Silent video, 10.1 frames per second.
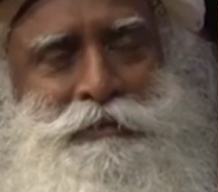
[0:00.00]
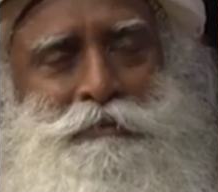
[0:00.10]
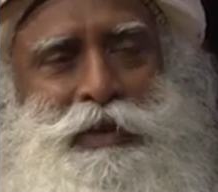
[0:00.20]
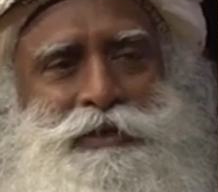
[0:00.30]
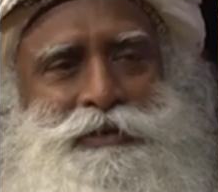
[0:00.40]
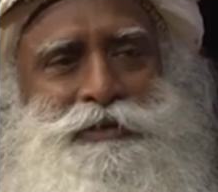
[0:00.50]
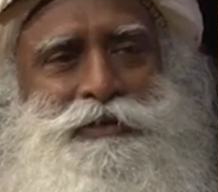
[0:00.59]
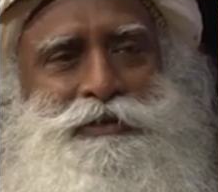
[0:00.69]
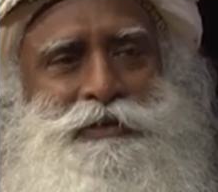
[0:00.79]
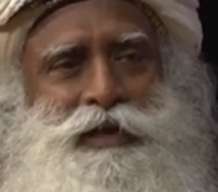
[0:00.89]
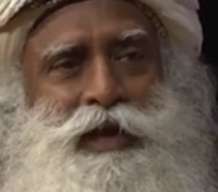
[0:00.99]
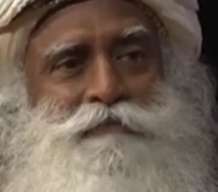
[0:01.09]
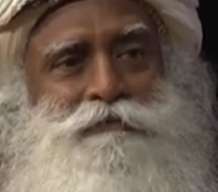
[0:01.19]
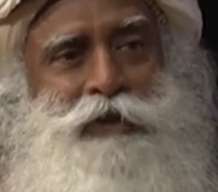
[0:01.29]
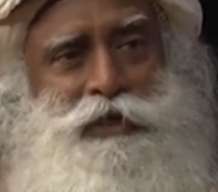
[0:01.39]
But
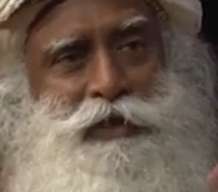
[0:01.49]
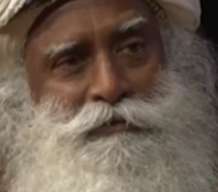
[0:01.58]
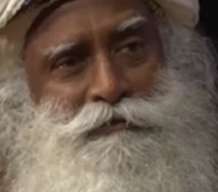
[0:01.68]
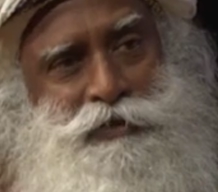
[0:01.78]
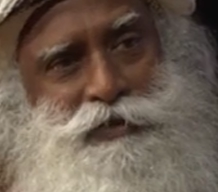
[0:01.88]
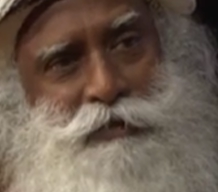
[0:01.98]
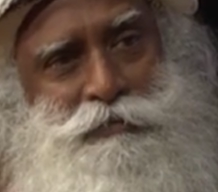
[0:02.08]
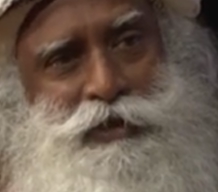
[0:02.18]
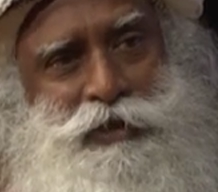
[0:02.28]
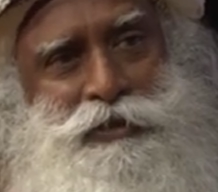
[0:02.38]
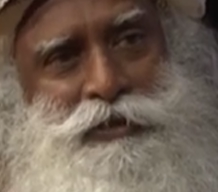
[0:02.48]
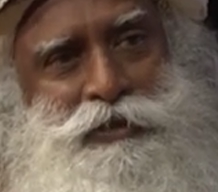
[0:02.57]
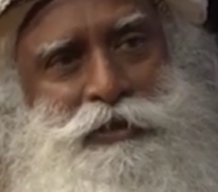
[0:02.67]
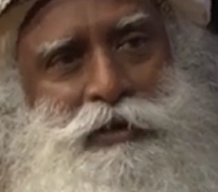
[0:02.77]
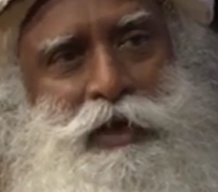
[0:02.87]
I'm fighting for something
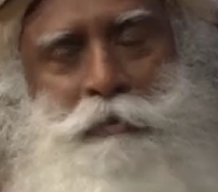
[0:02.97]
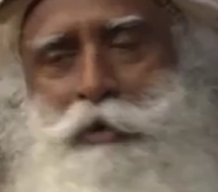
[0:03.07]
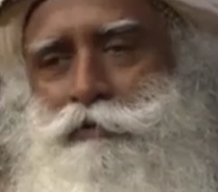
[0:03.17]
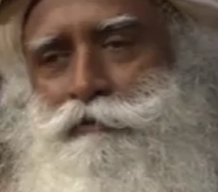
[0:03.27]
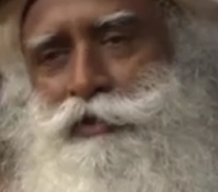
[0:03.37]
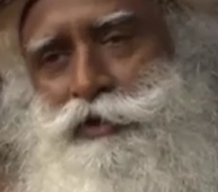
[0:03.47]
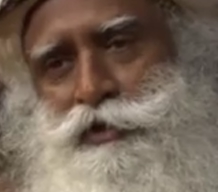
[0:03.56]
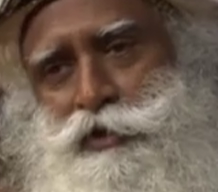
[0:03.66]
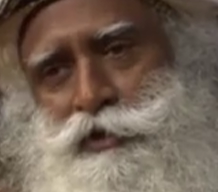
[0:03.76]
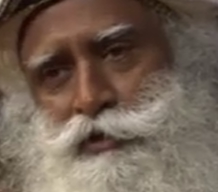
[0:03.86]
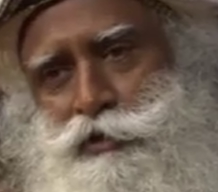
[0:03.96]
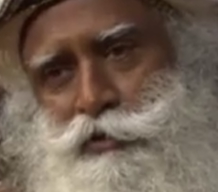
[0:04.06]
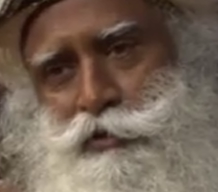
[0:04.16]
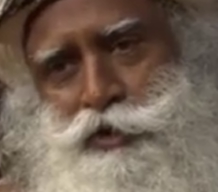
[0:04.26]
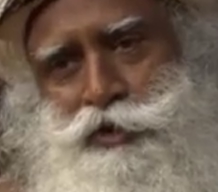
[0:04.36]
about which there is no
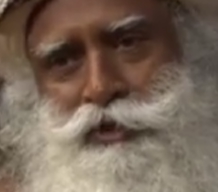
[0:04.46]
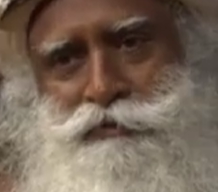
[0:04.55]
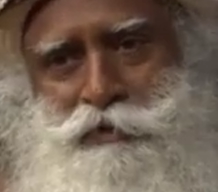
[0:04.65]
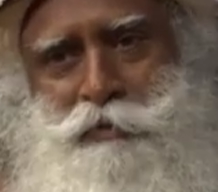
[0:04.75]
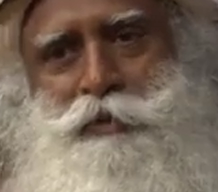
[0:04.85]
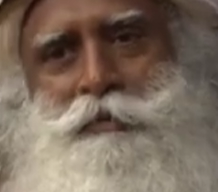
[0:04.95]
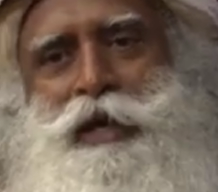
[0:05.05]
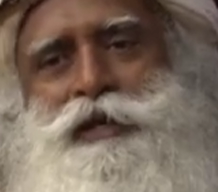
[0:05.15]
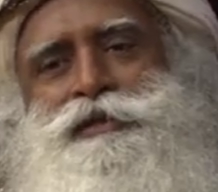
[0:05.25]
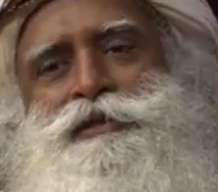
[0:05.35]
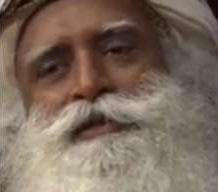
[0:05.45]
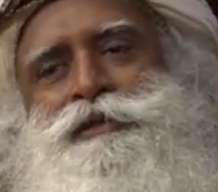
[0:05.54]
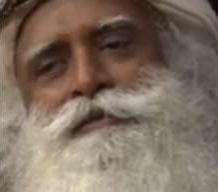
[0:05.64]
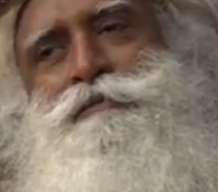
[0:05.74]
question of compromise.